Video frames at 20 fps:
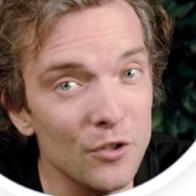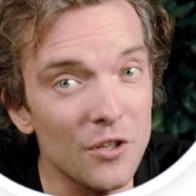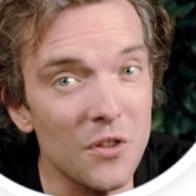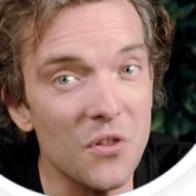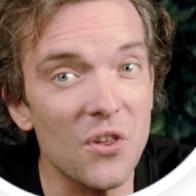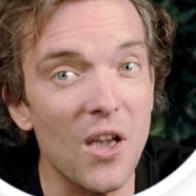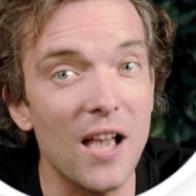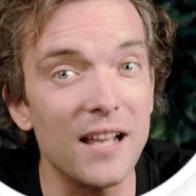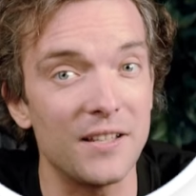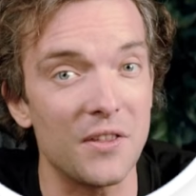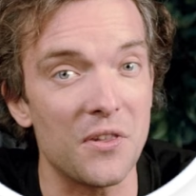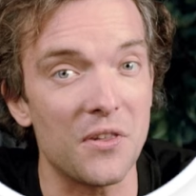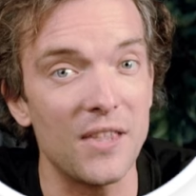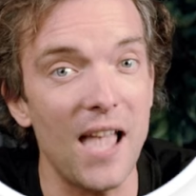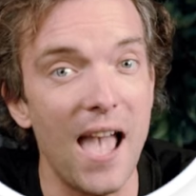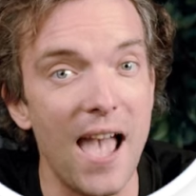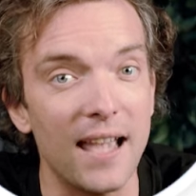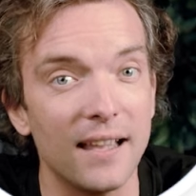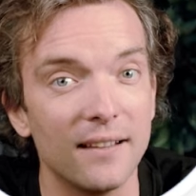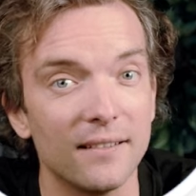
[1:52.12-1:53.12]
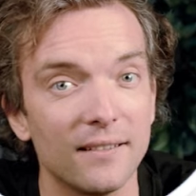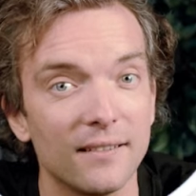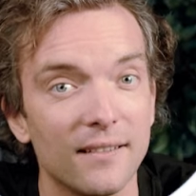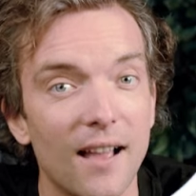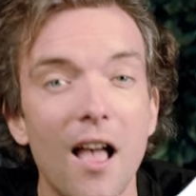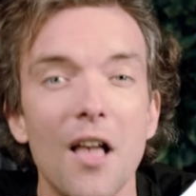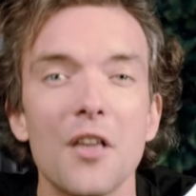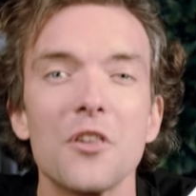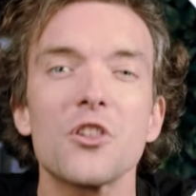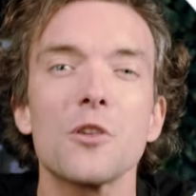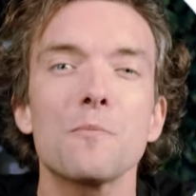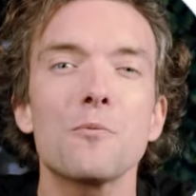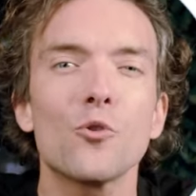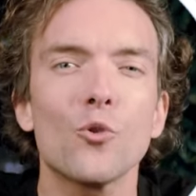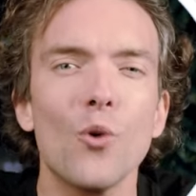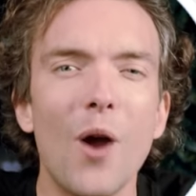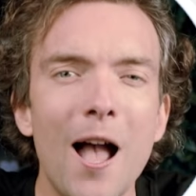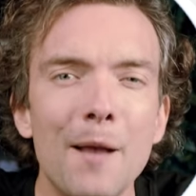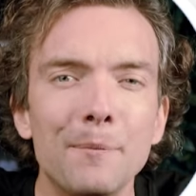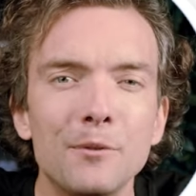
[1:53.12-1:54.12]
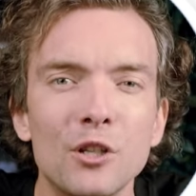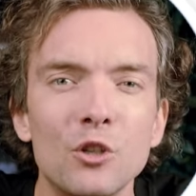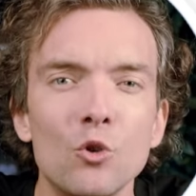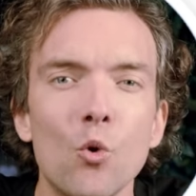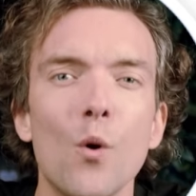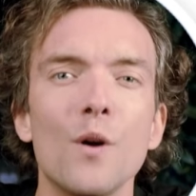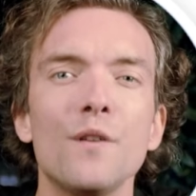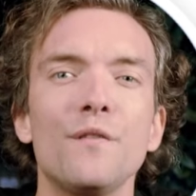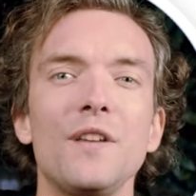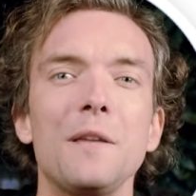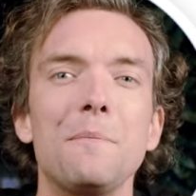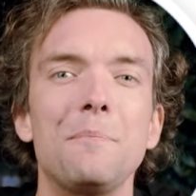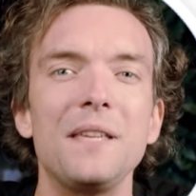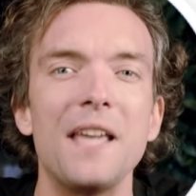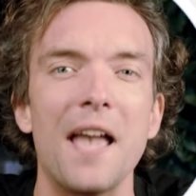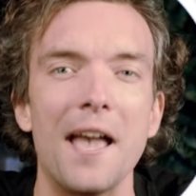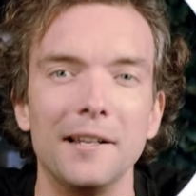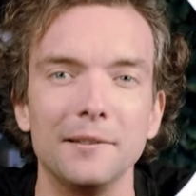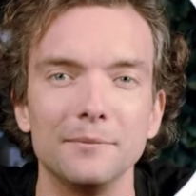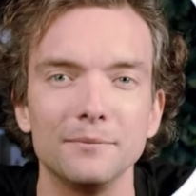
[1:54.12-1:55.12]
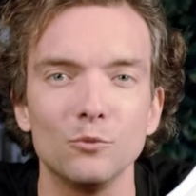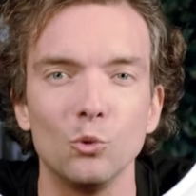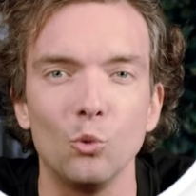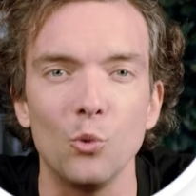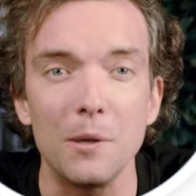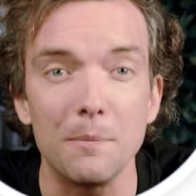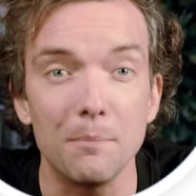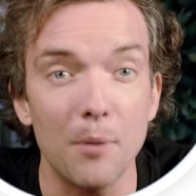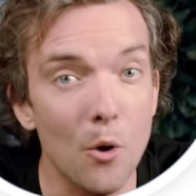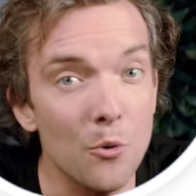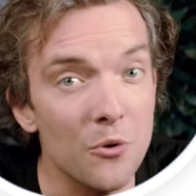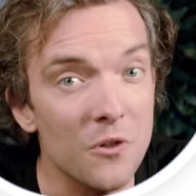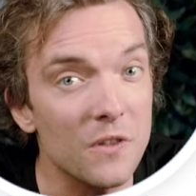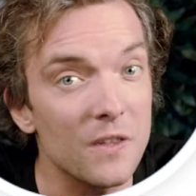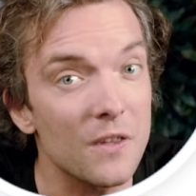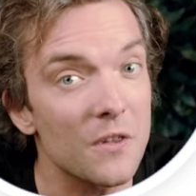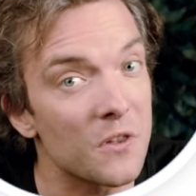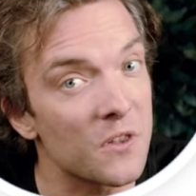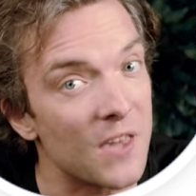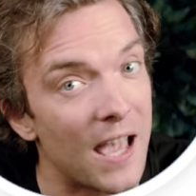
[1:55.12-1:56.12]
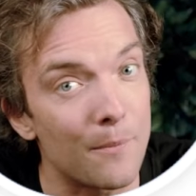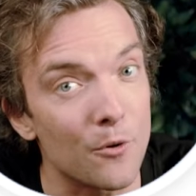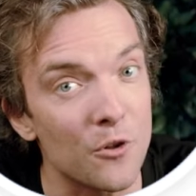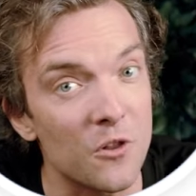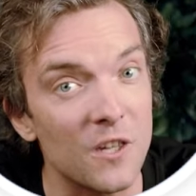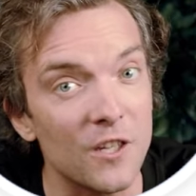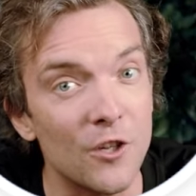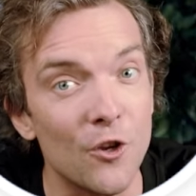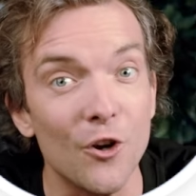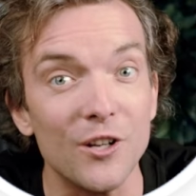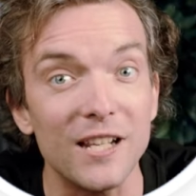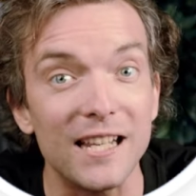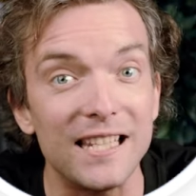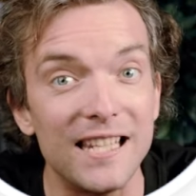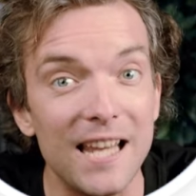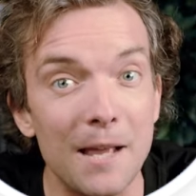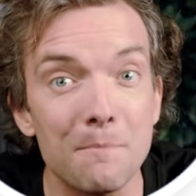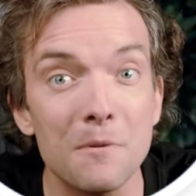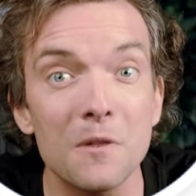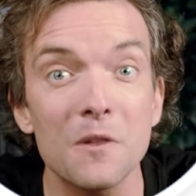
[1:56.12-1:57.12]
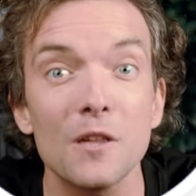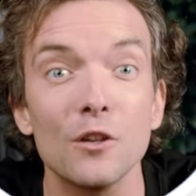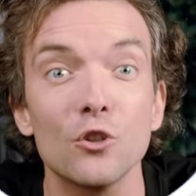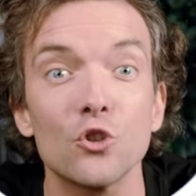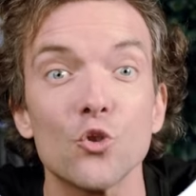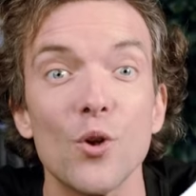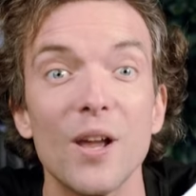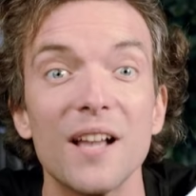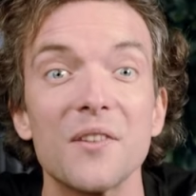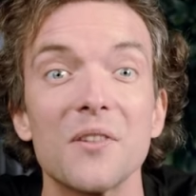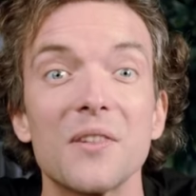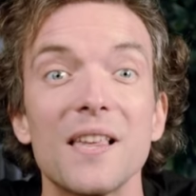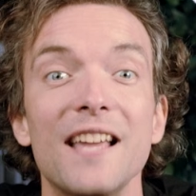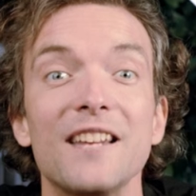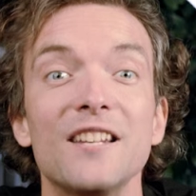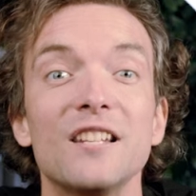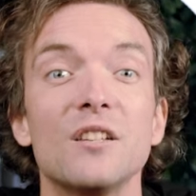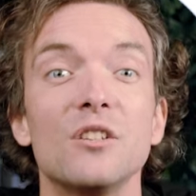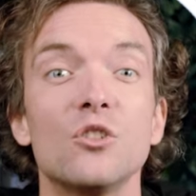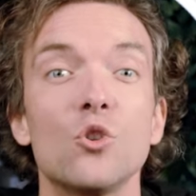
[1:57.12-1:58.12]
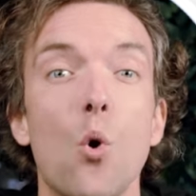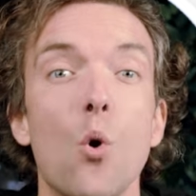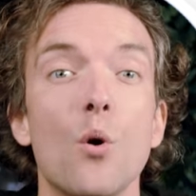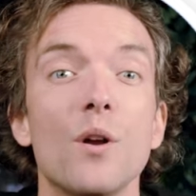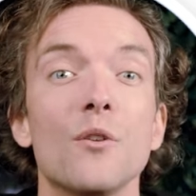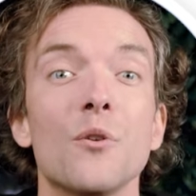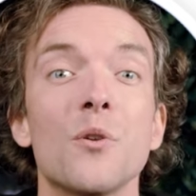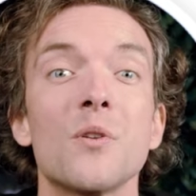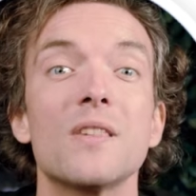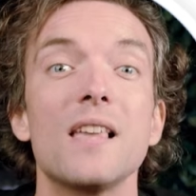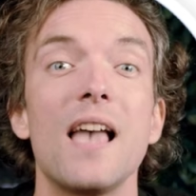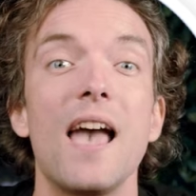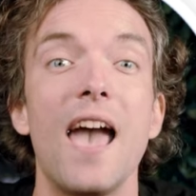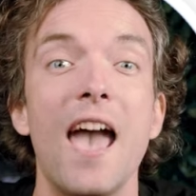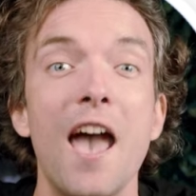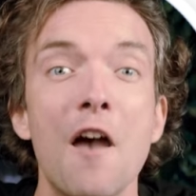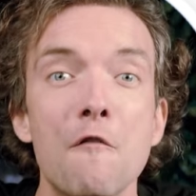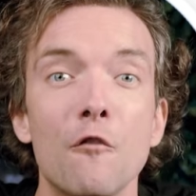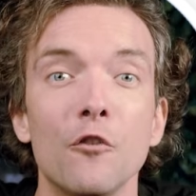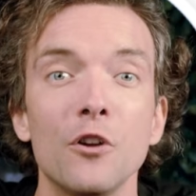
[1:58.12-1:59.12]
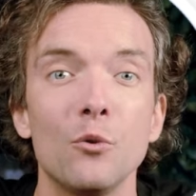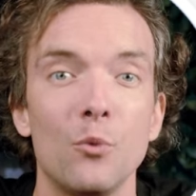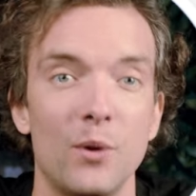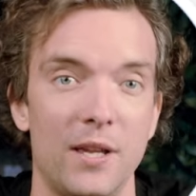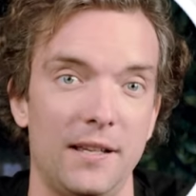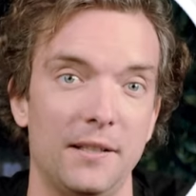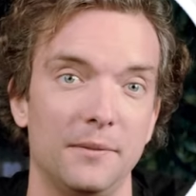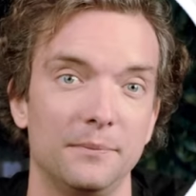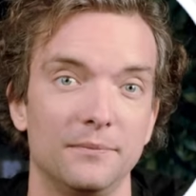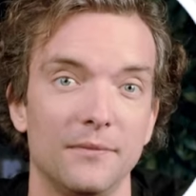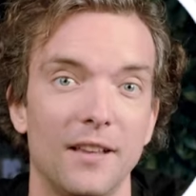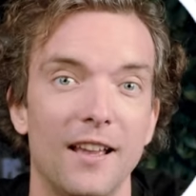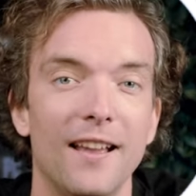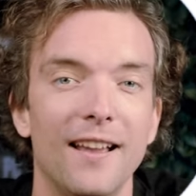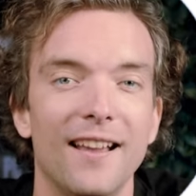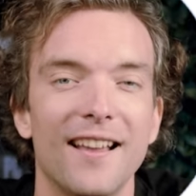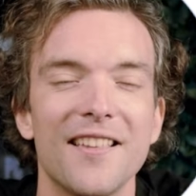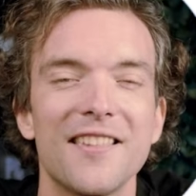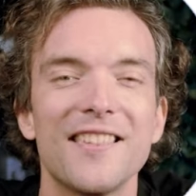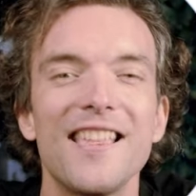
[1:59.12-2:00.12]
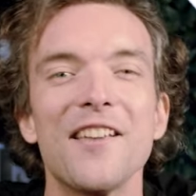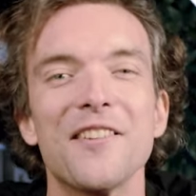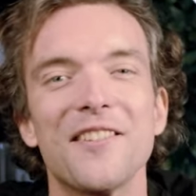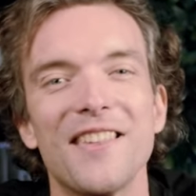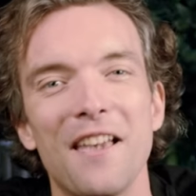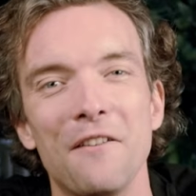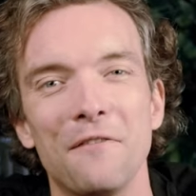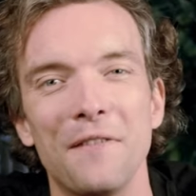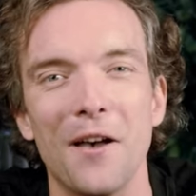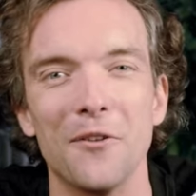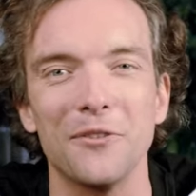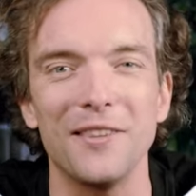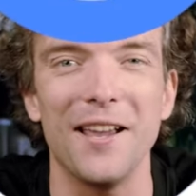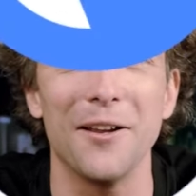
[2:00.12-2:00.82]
you decide to stay, subscribe to NordVPN. We post cybersecurity tips, tricks, and tutorials every week. Stay safe out